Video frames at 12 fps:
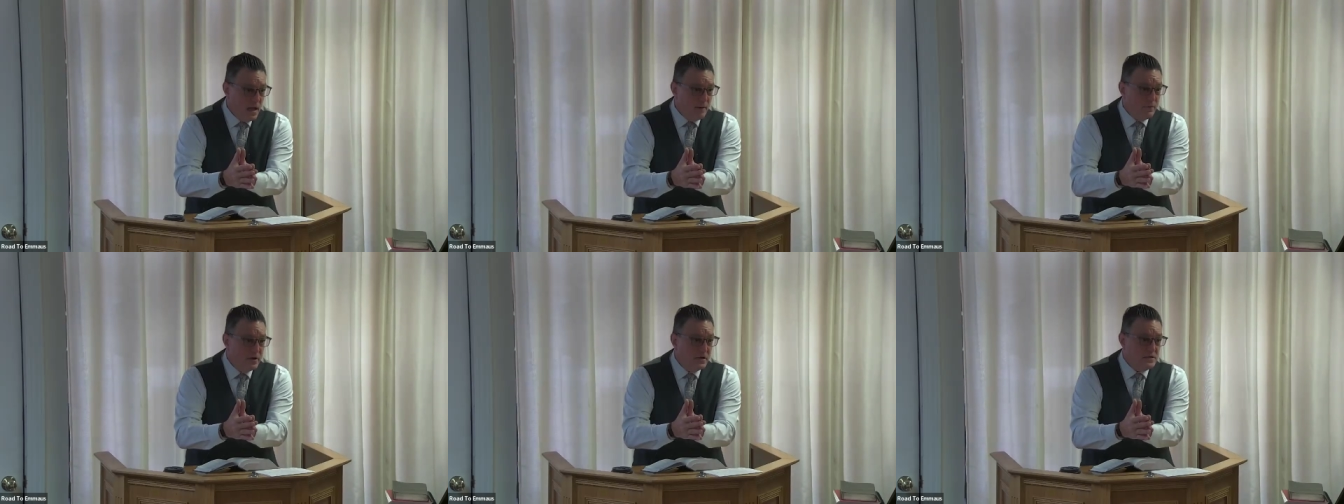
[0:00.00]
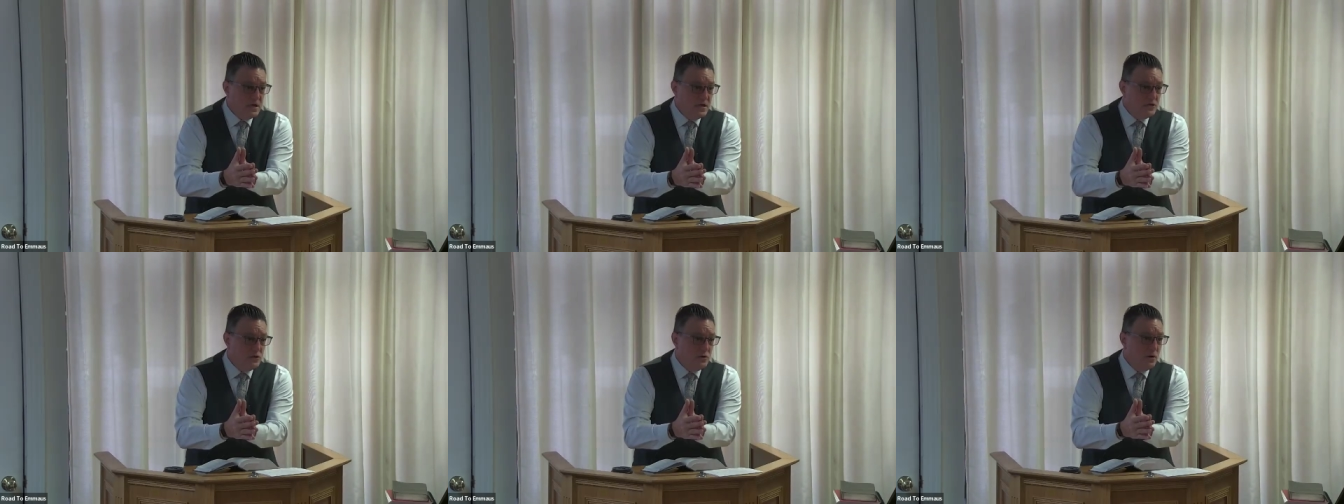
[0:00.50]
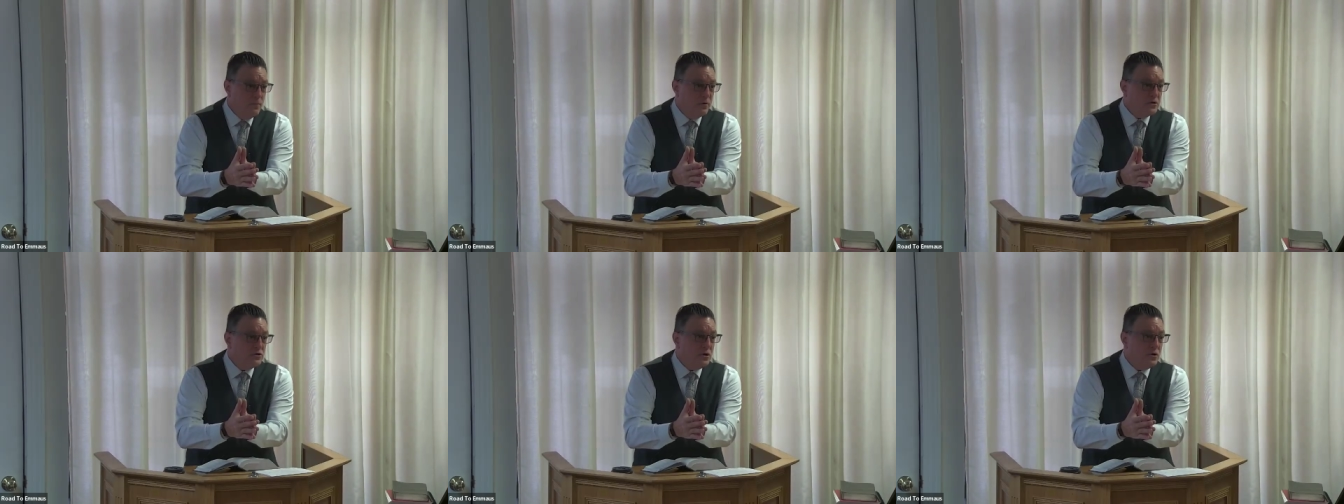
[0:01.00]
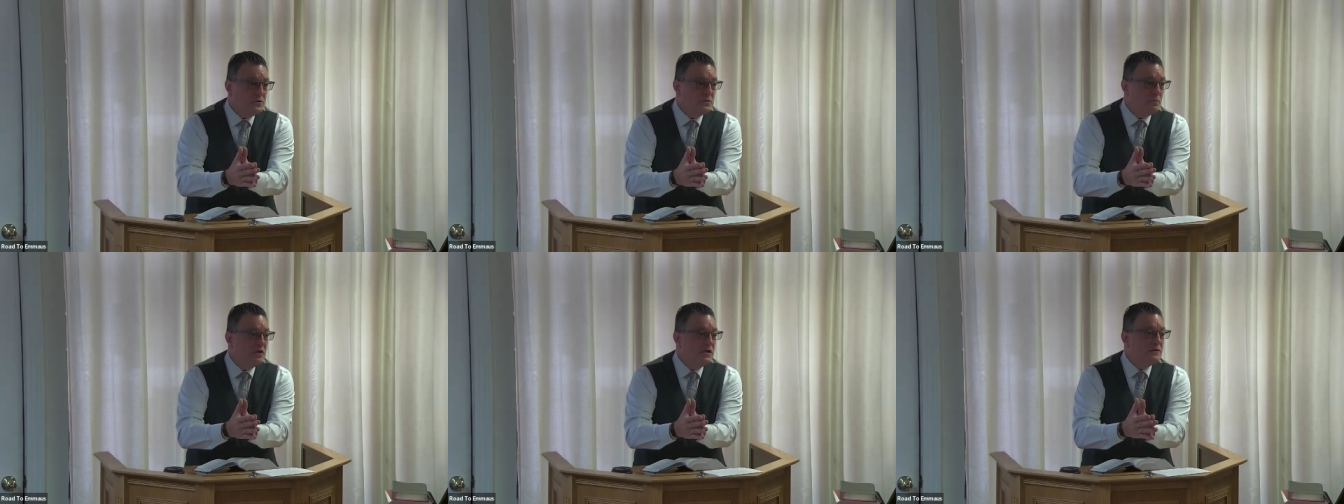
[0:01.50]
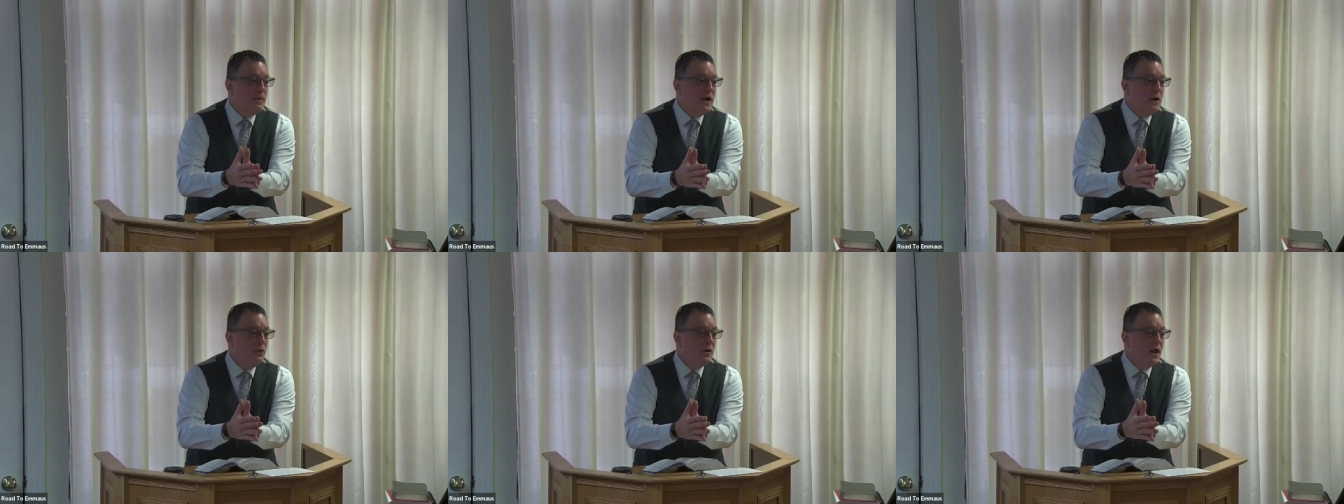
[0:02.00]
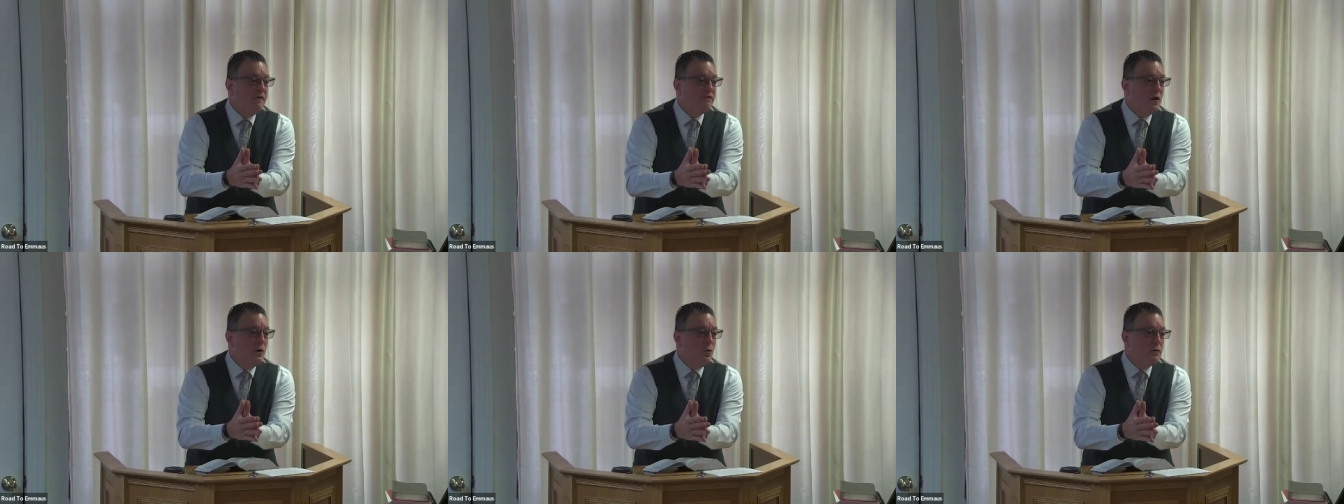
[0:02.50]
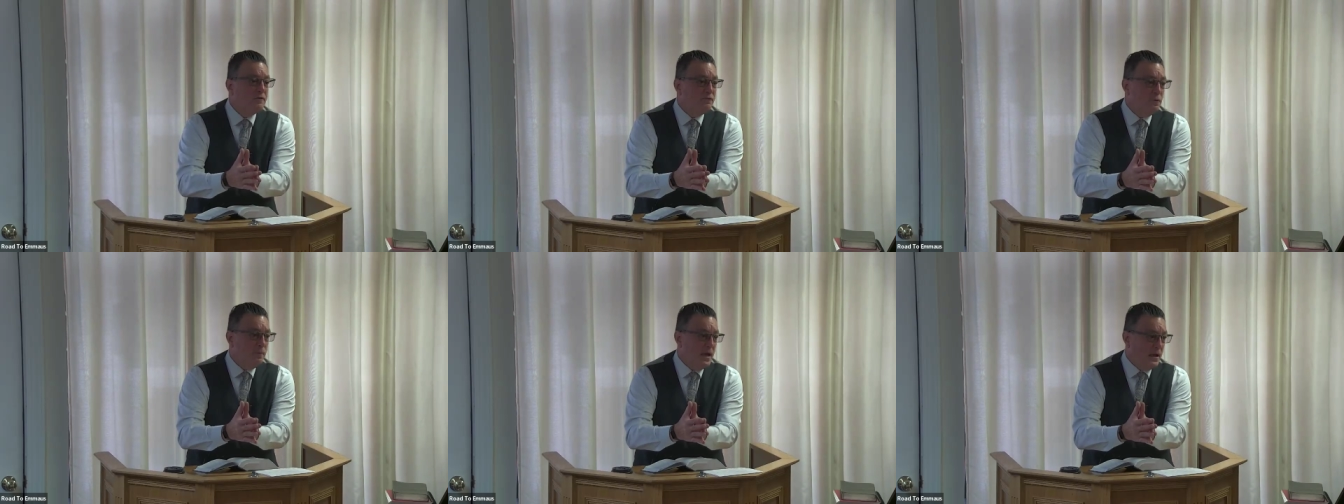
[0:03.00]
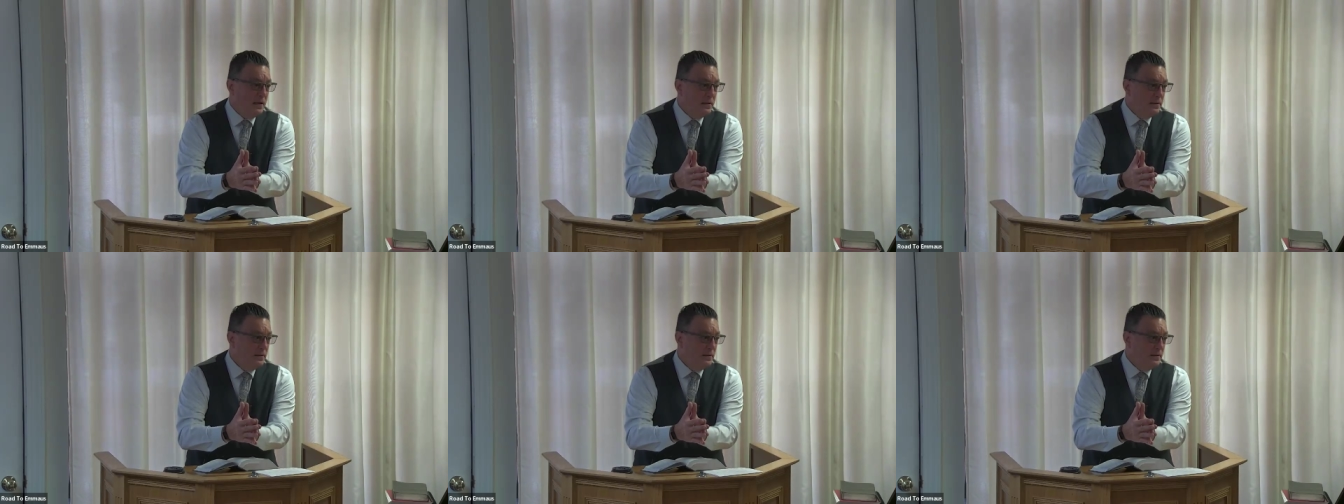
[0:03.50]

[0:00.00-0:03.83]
I'm going to teach you. I'm going to show you some things in my own life that worked for me.